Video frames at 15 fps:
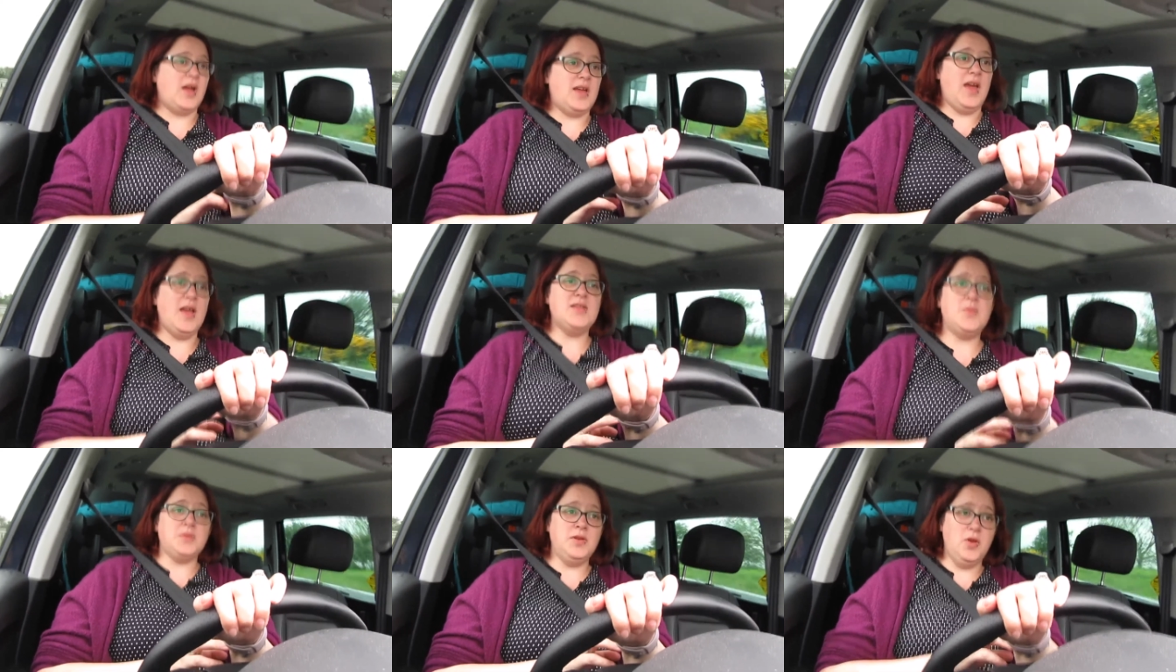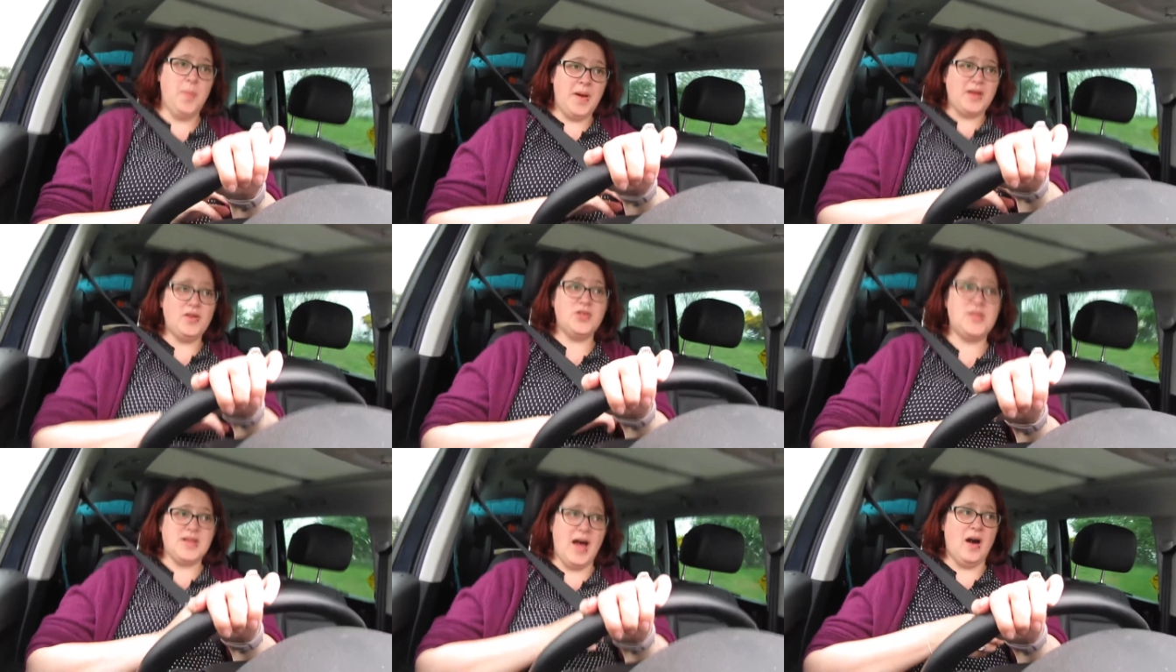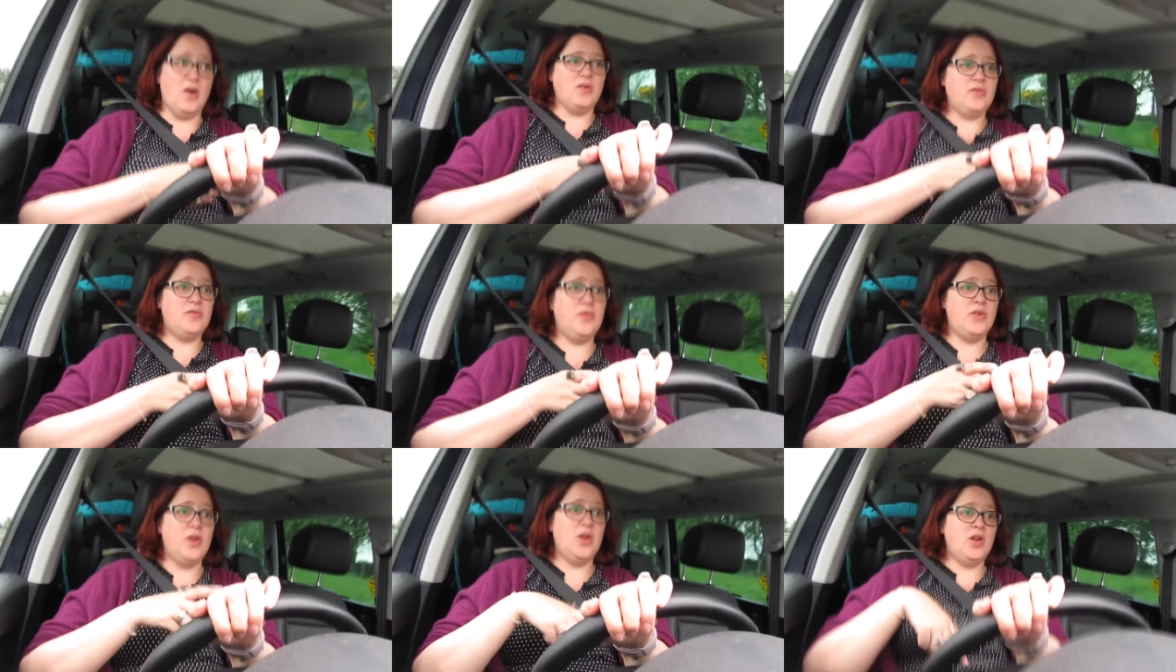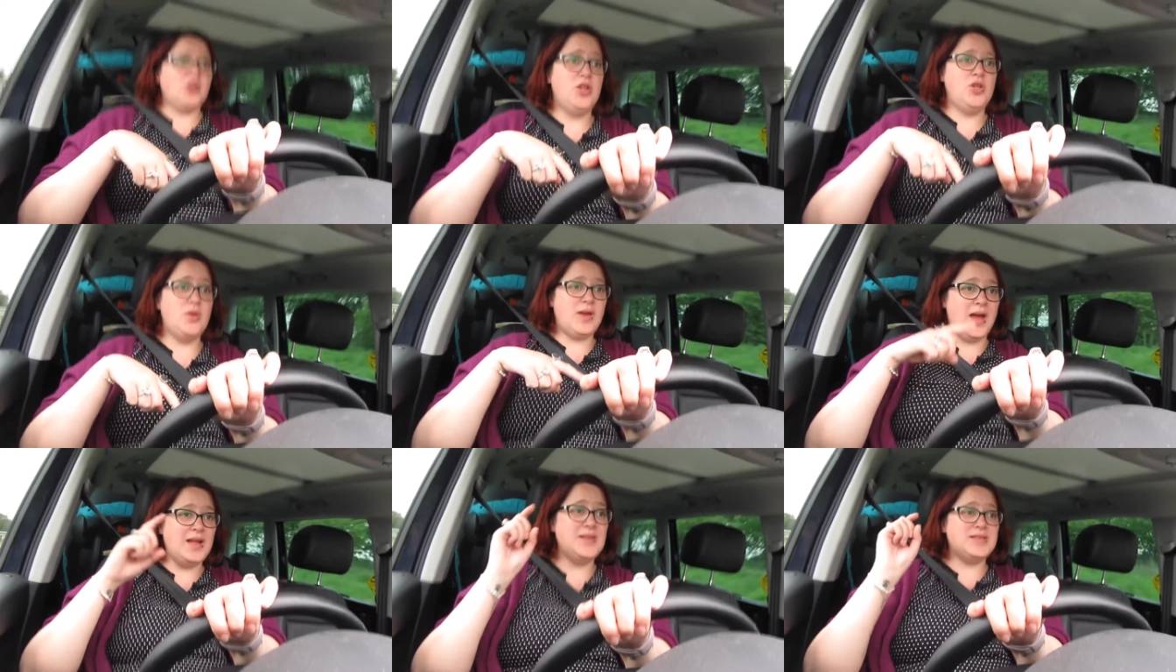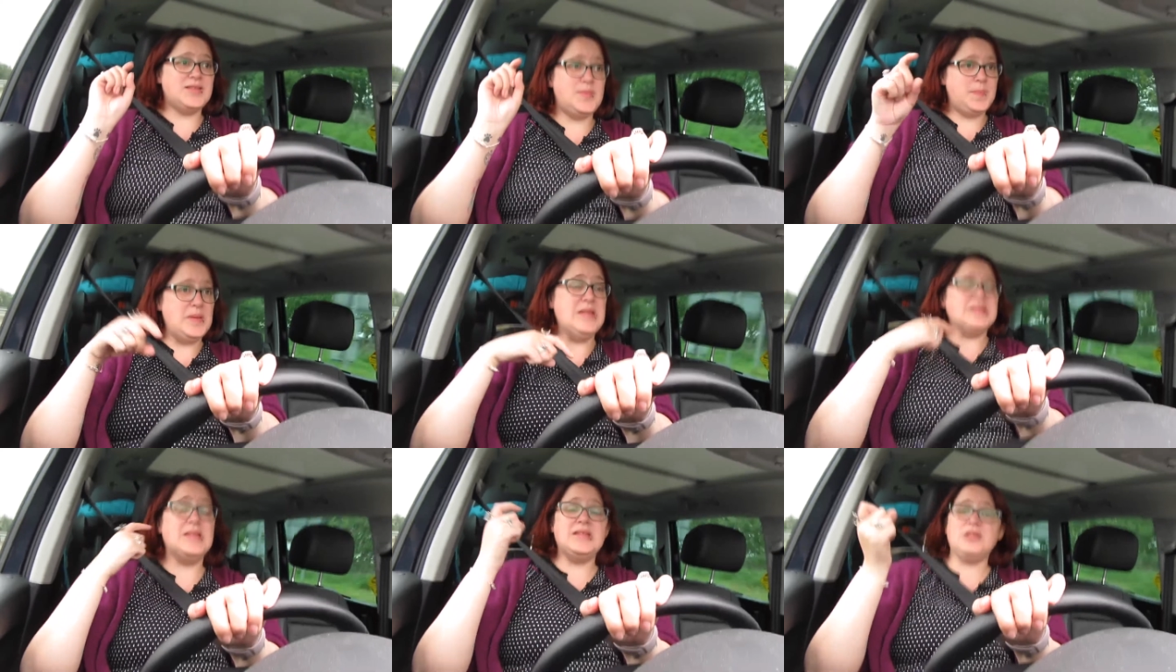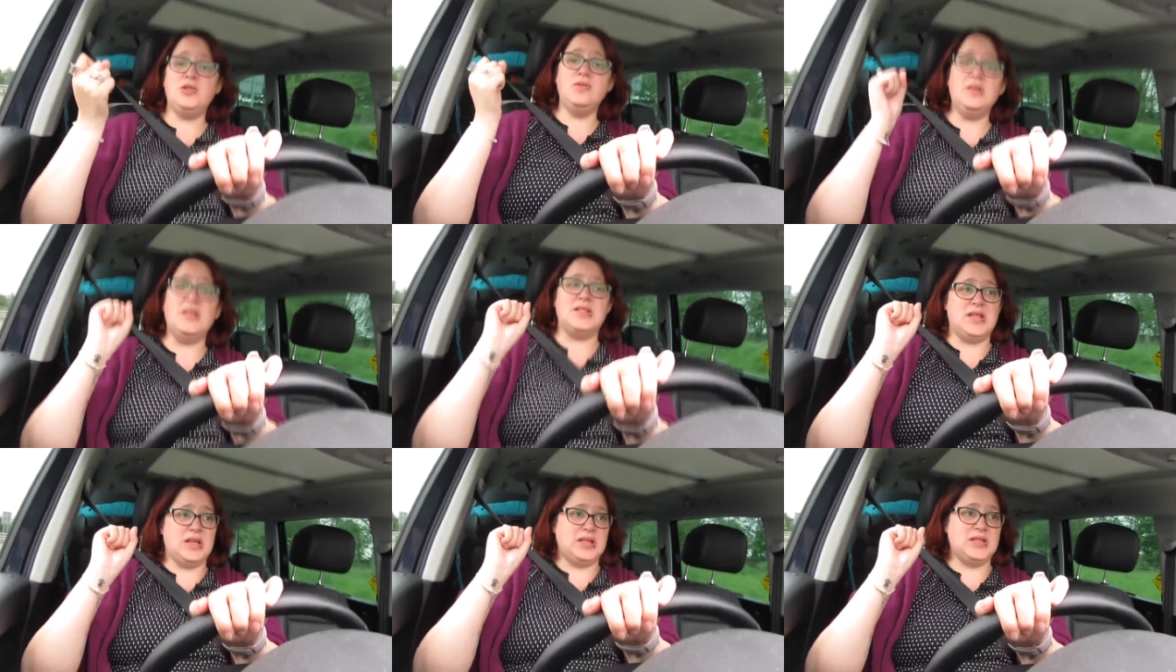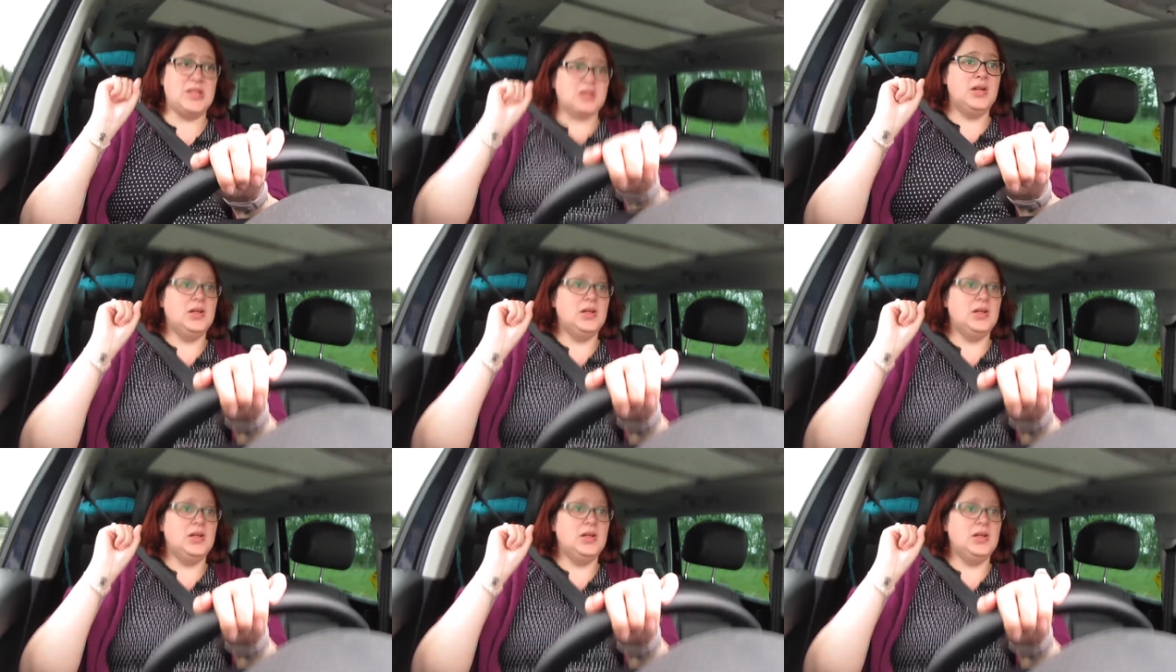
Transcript: I guess when you're by yourself, you can speedily do these things.